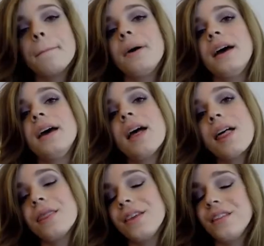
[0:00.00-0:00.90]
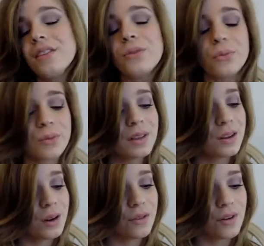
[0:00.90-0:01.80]
but this is a really
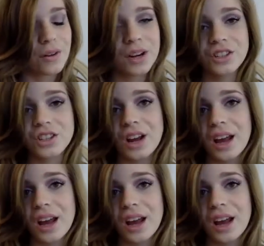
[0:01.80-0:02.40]
great foundation.